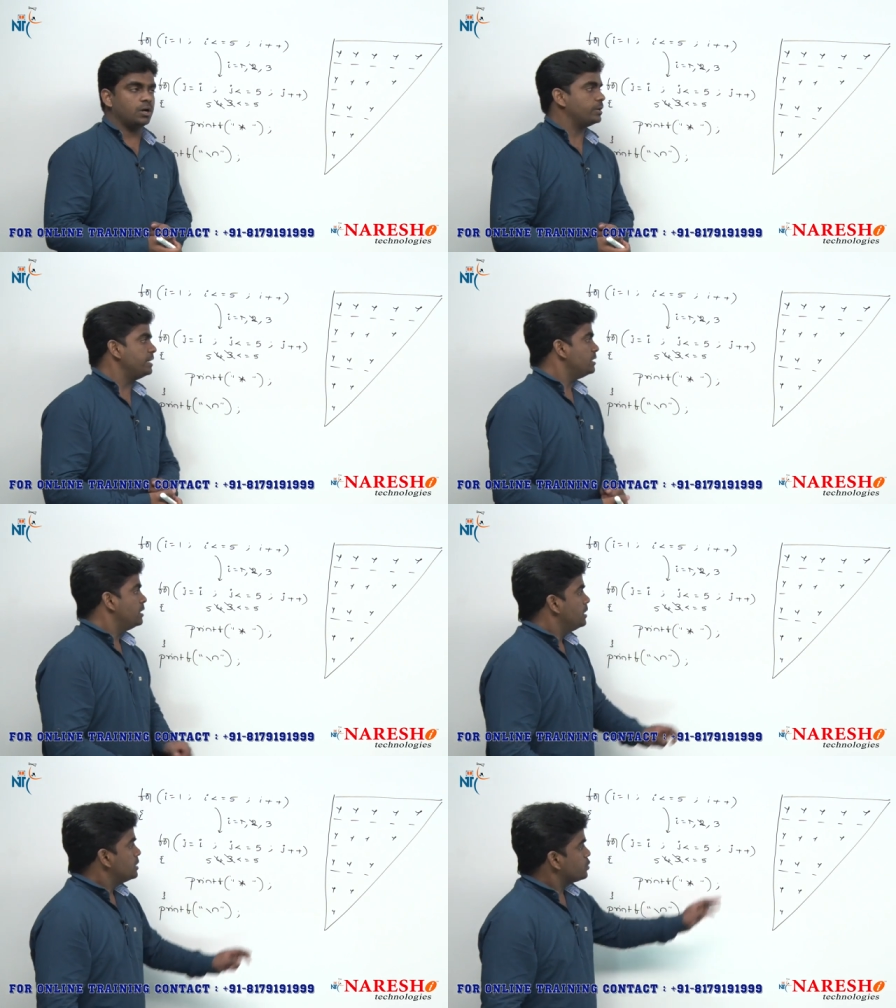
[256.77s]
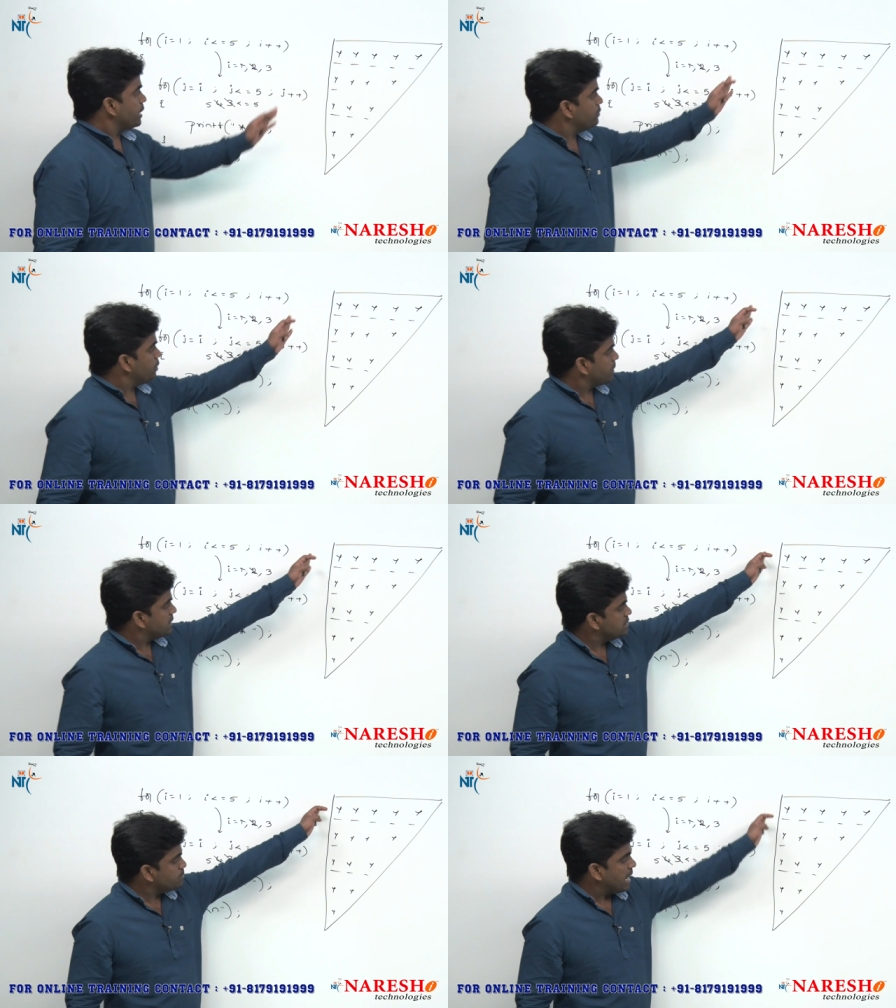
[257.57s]
Okay. So it will
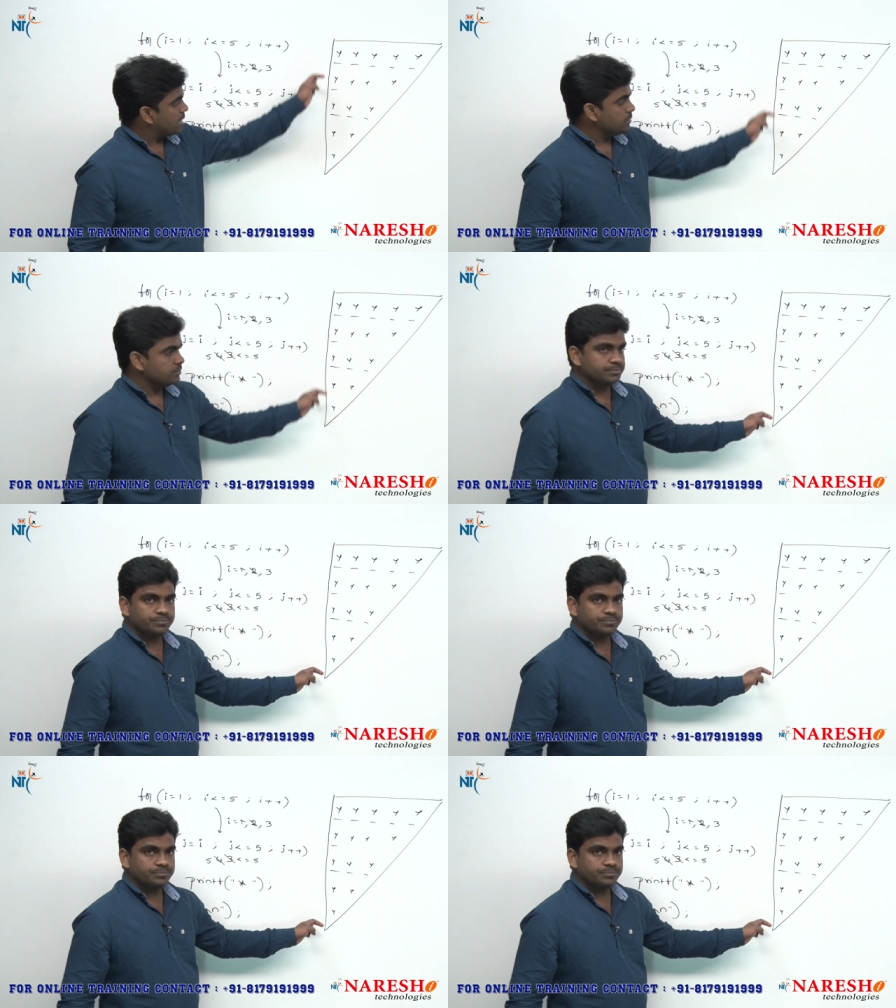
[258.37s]
print this pattern.